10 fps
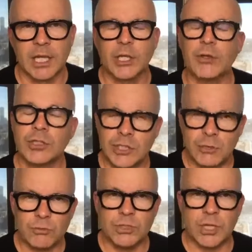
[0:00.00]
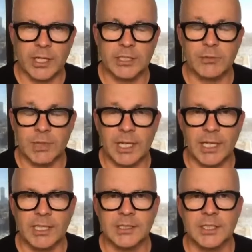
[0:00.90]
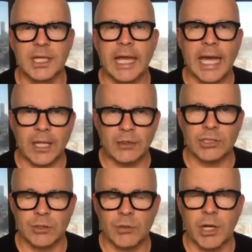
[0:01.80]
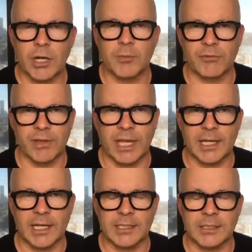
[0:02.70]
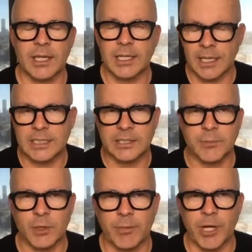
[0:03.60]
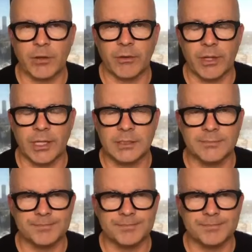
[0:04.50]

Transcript: you're still tied to a lease and you're still liable for that lease. So that, that's the bottom line on things.